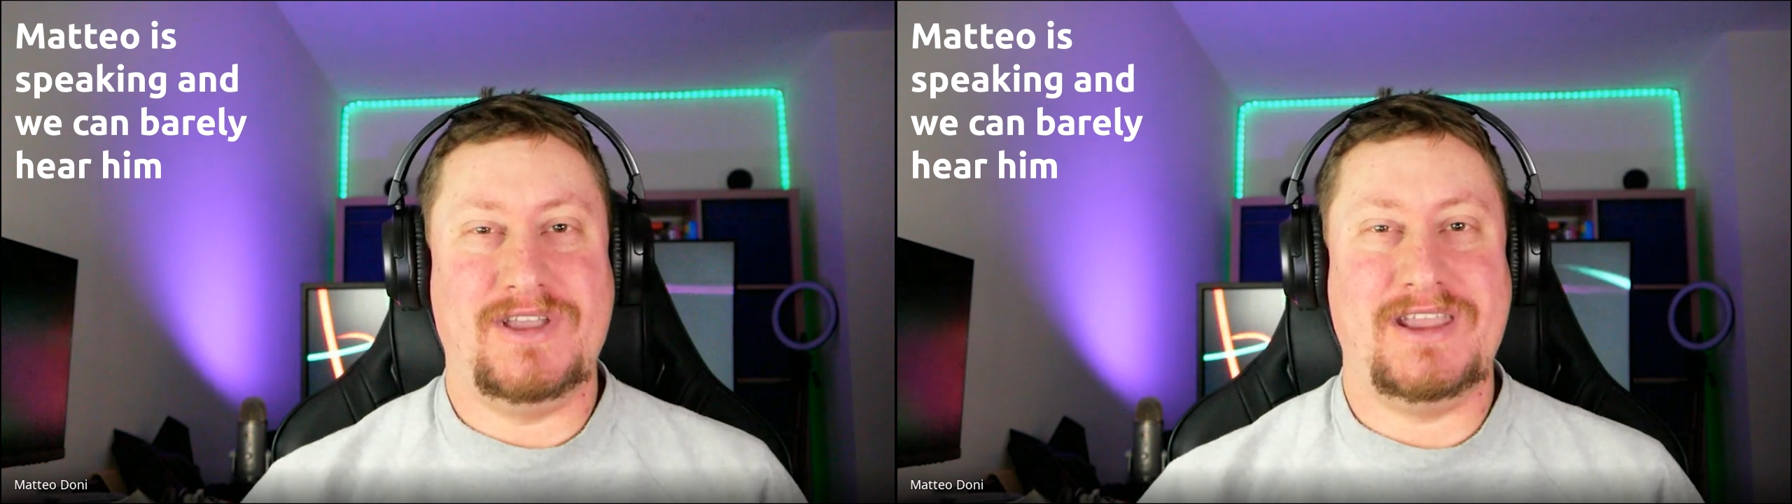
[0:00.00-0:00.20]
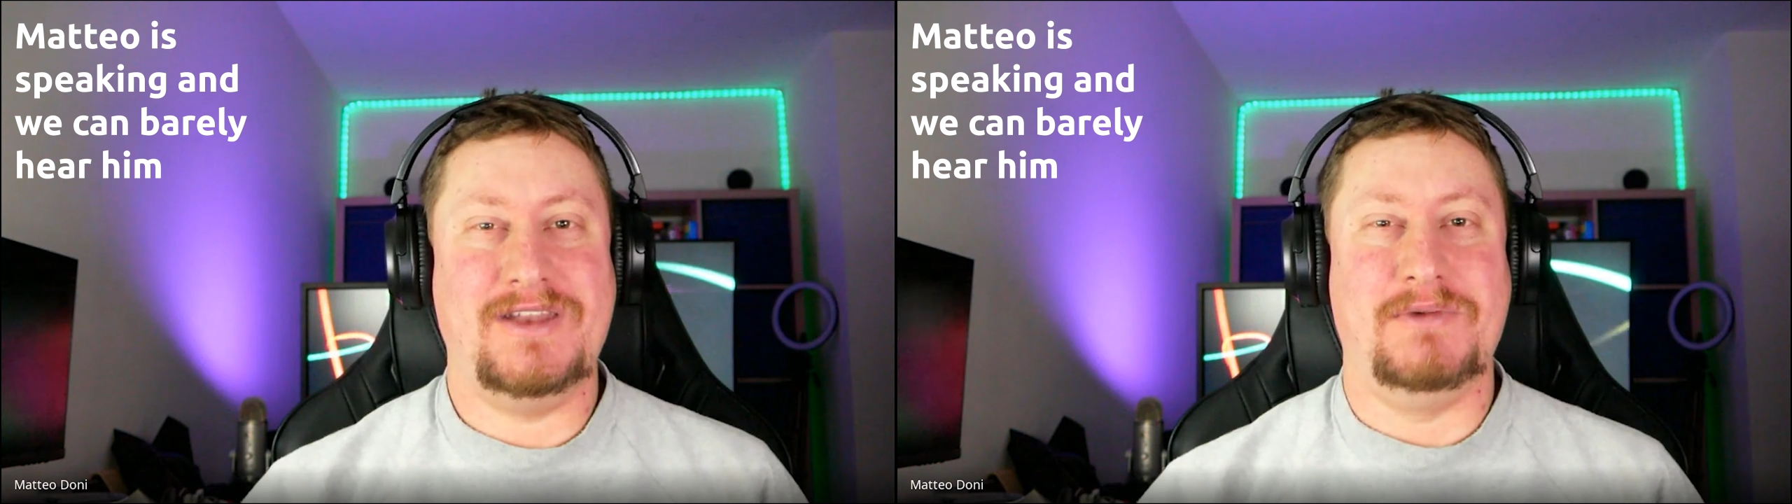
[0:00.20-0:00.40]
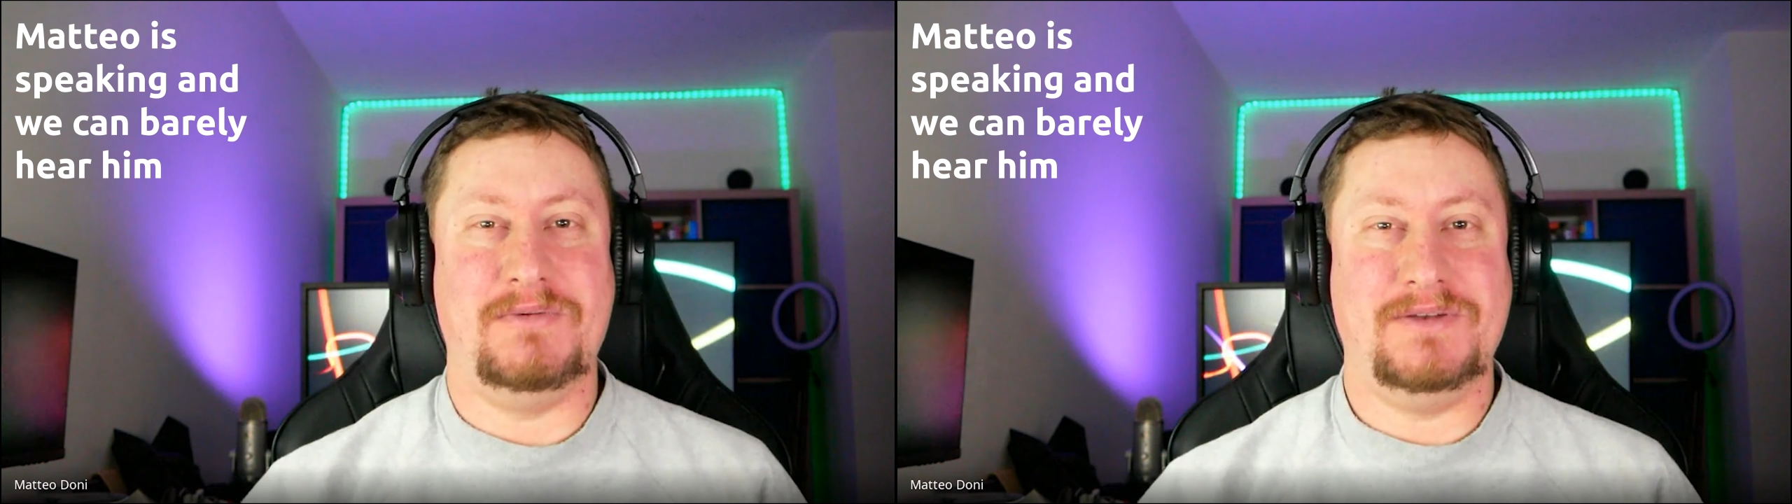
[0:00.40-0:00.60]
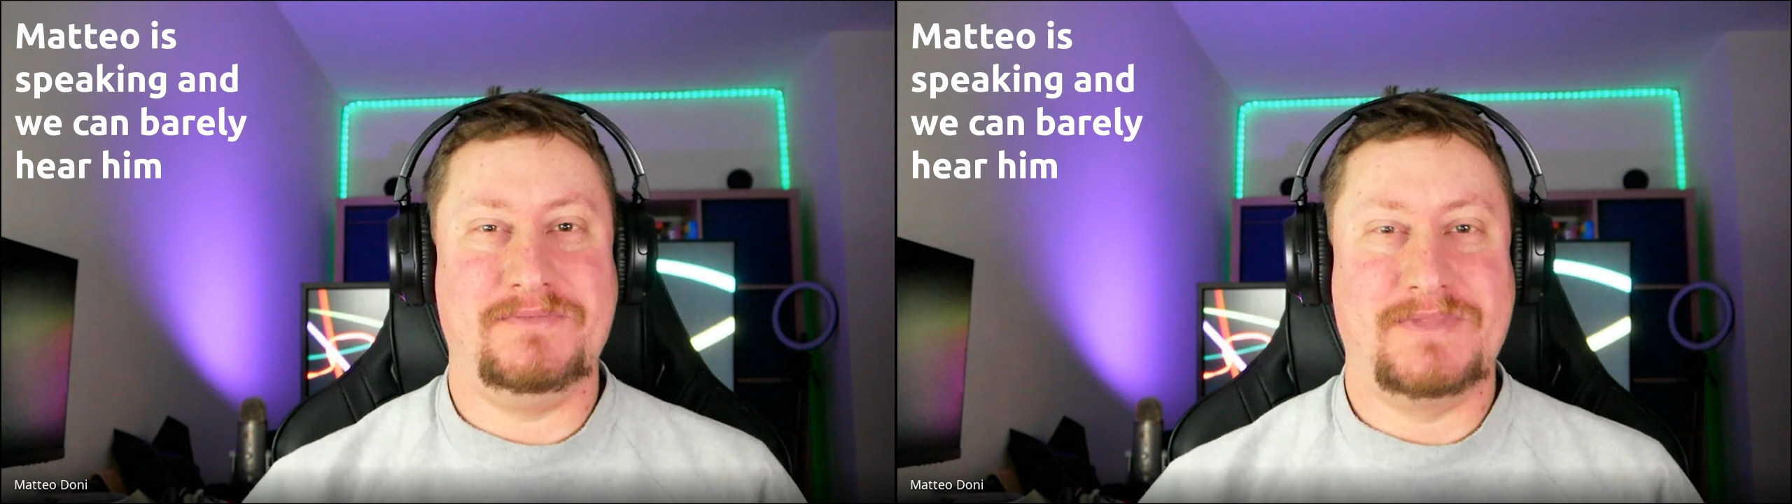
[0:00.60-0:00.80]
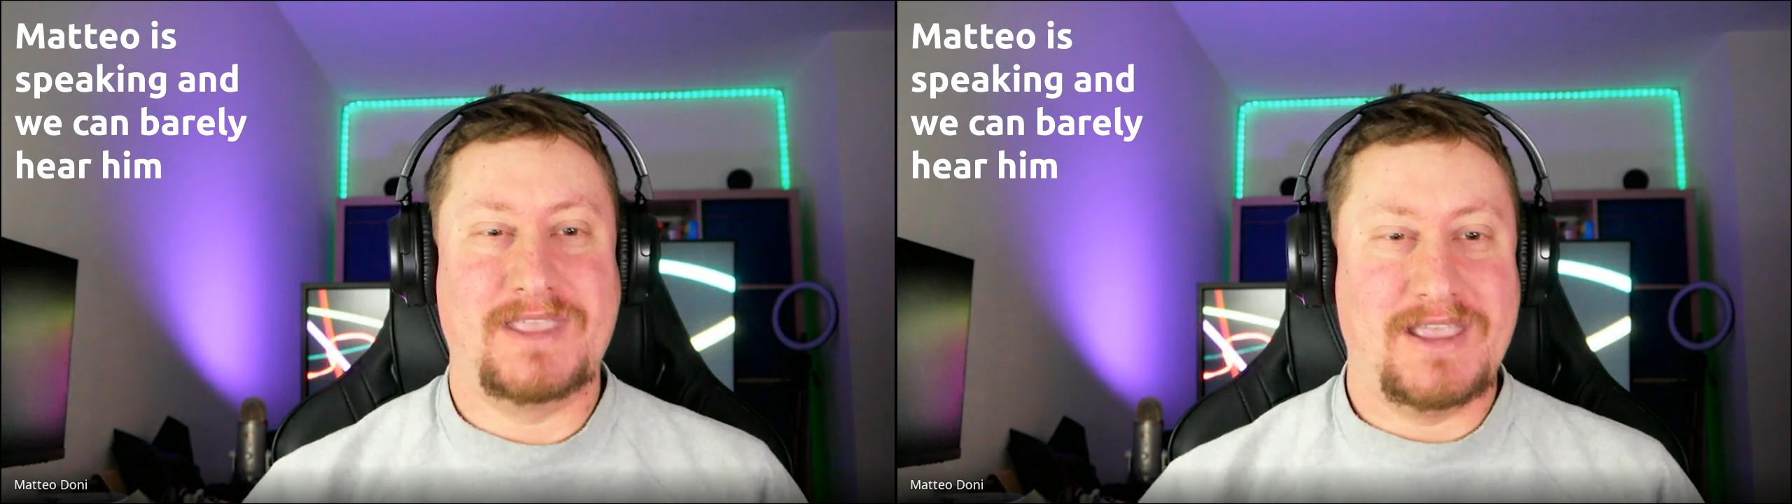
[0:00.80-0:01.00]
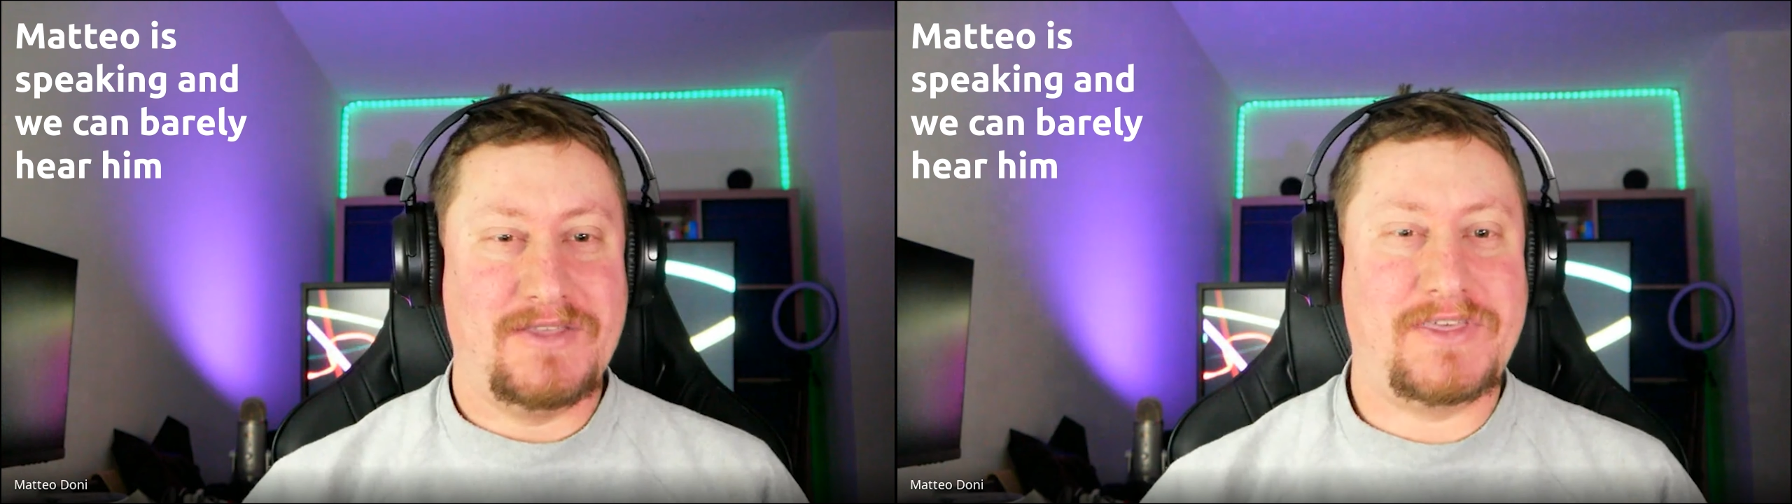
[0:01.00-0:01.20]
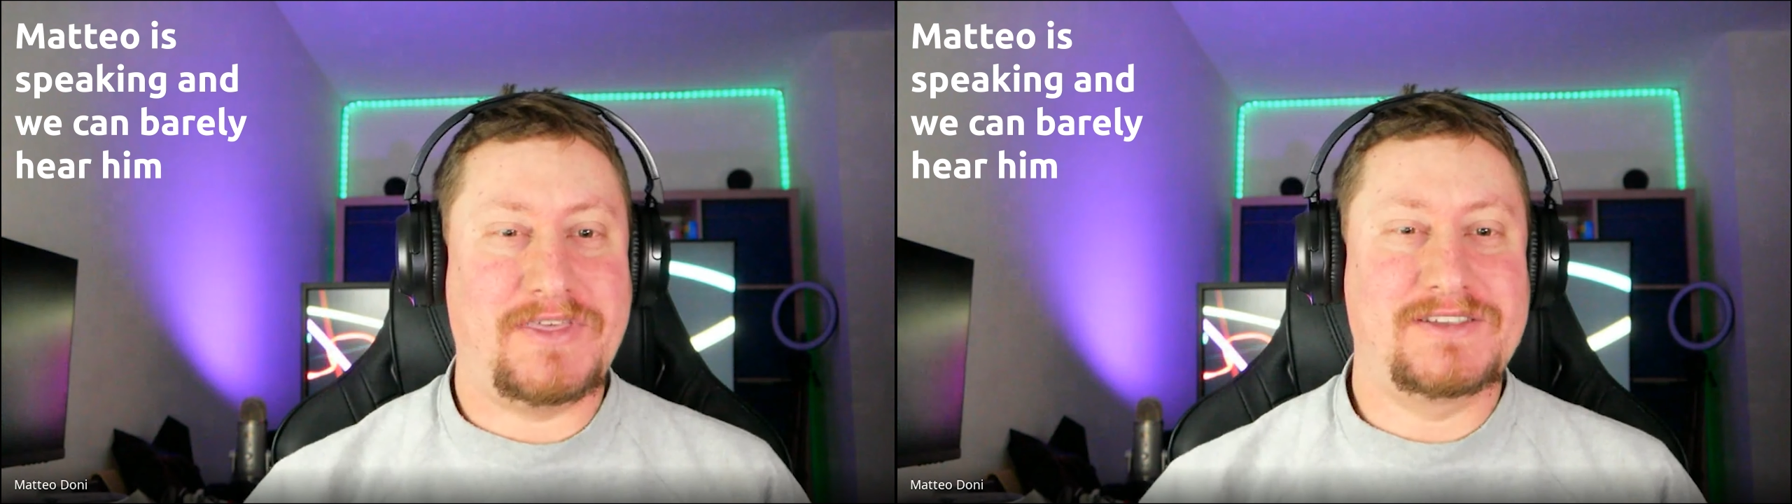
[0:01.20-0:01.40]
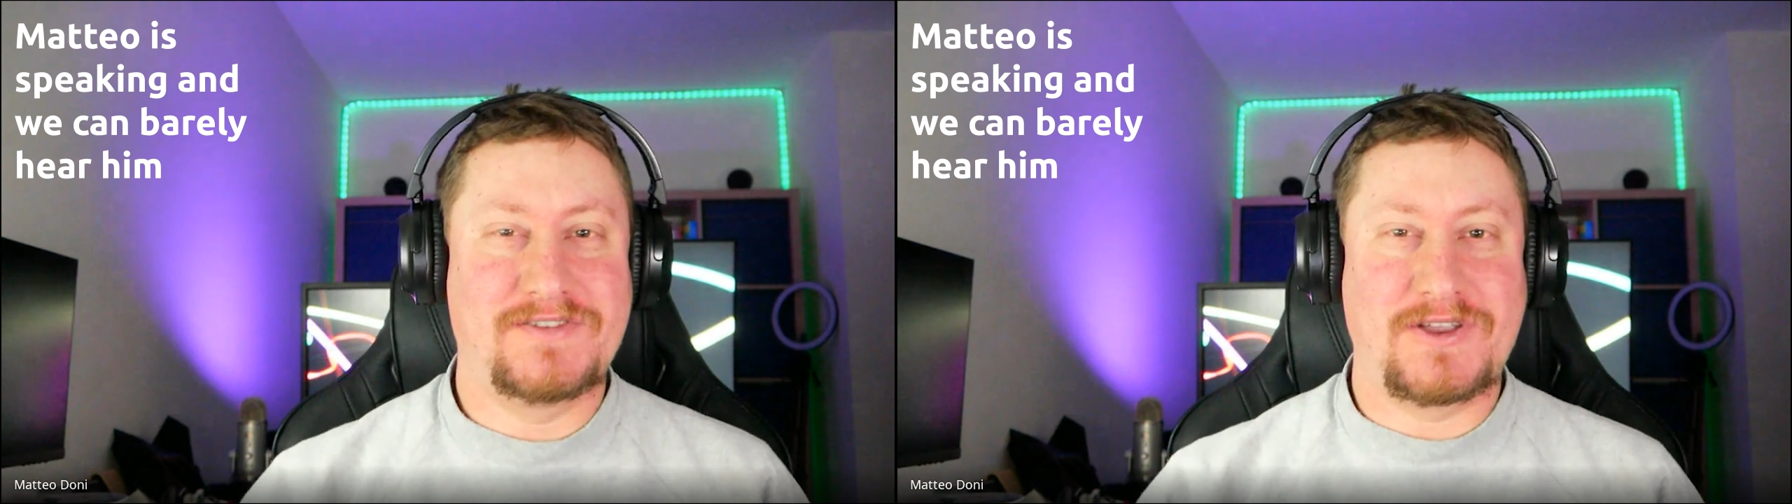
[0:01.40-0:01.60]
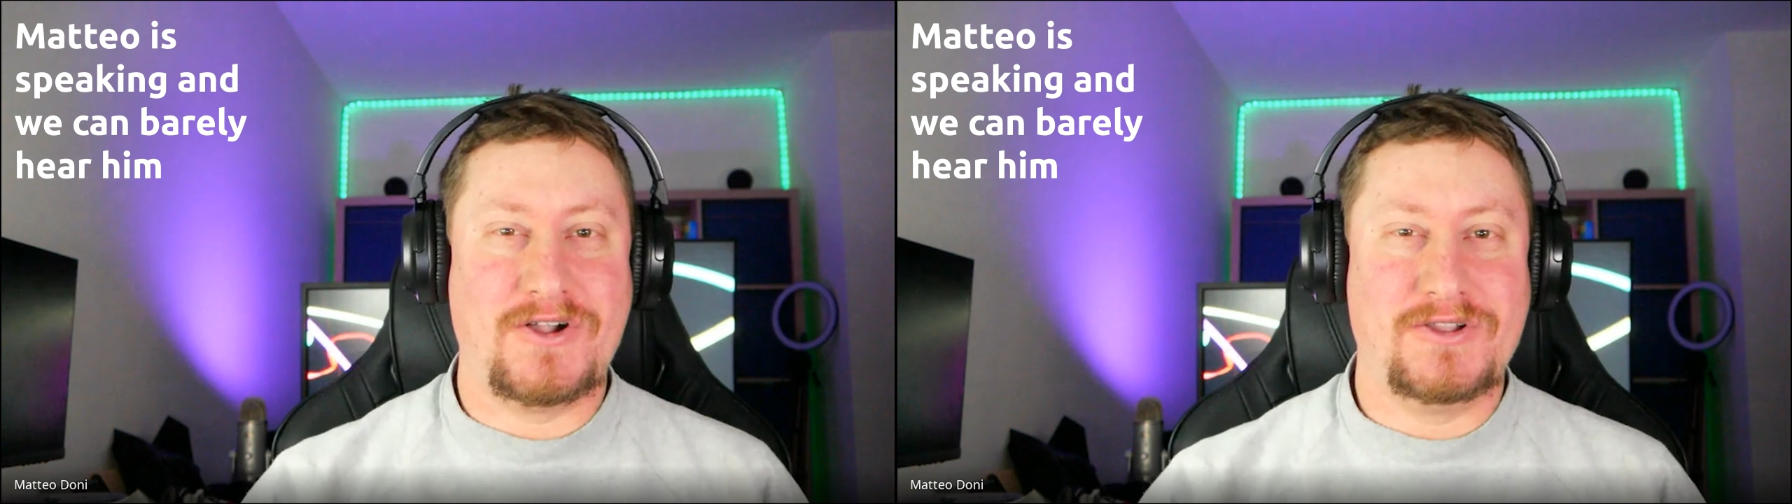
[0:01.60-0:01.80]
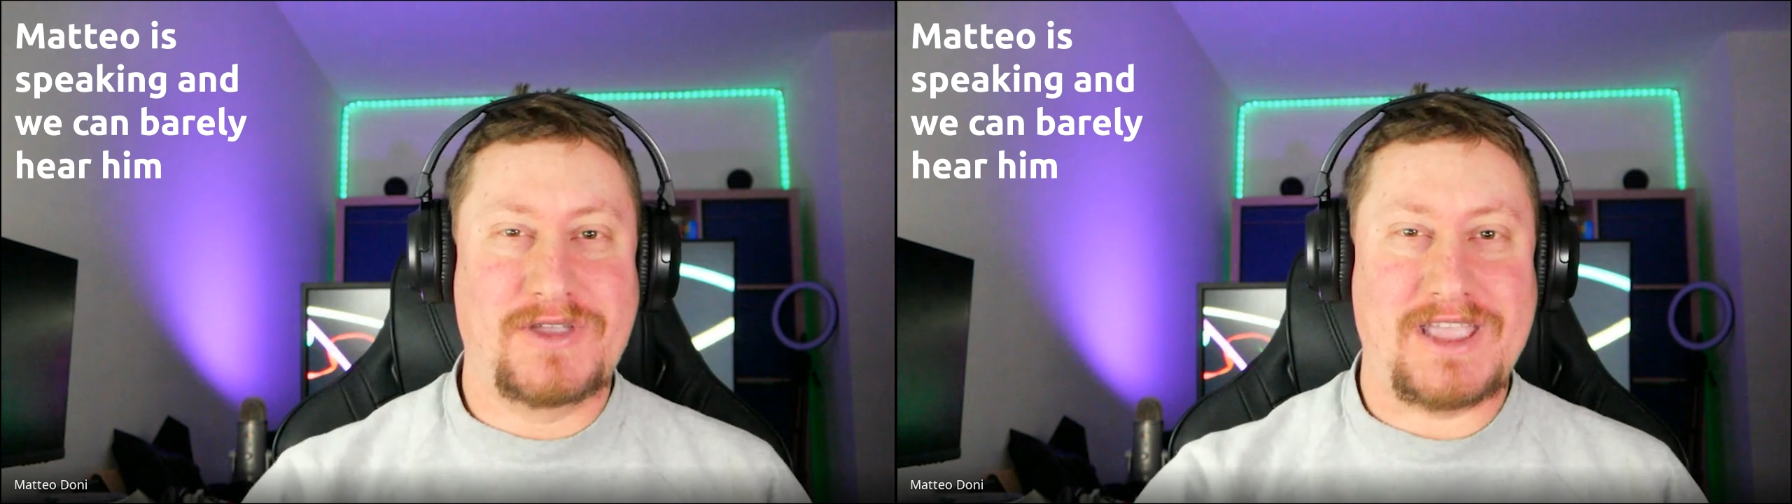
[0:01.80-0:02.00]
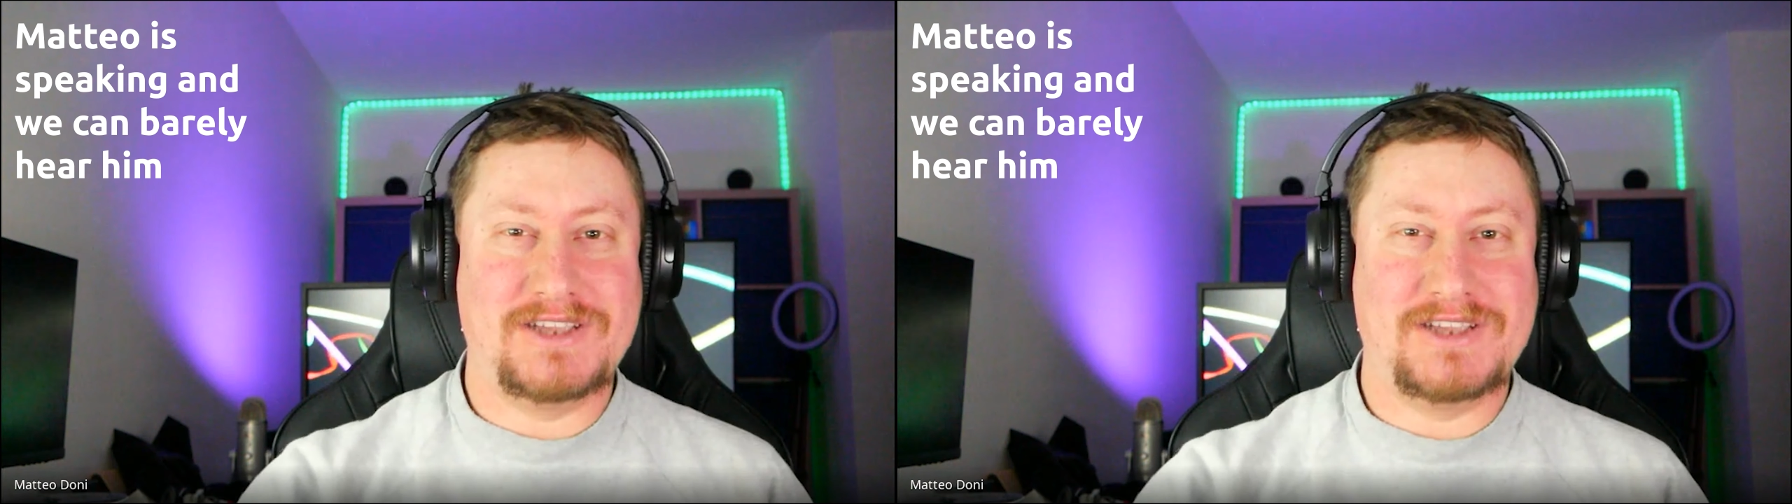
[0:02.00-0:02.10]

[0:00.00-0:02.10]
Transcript: a minute. Thanks for the call, Lukasz.